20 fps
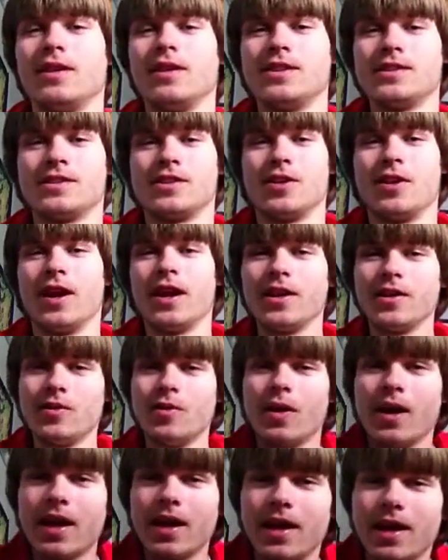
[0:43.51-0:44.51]
So
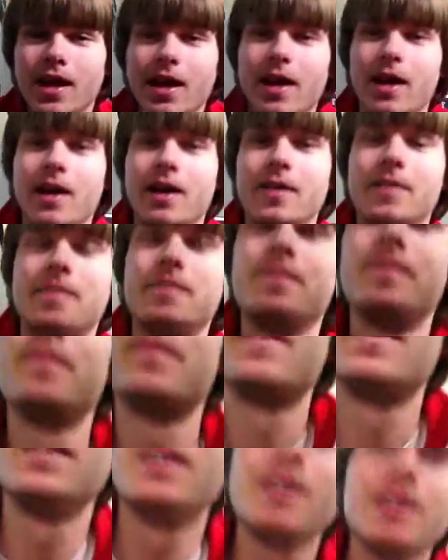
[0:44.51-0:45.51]
anyway, it
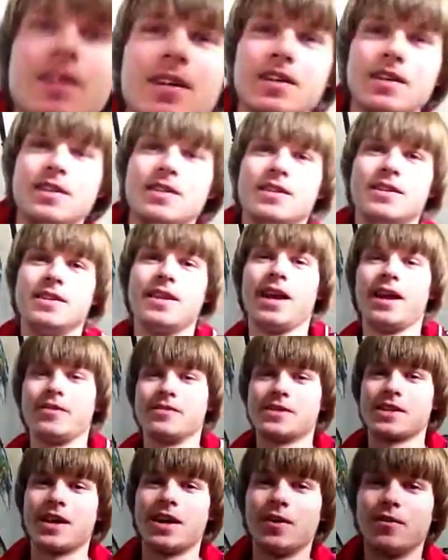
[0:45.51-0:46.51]

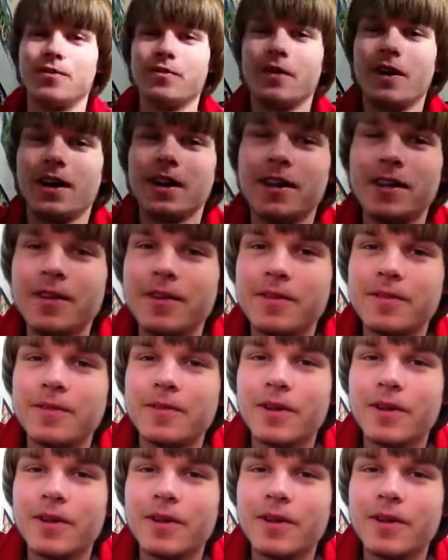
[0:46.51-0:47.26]
was kind of funny.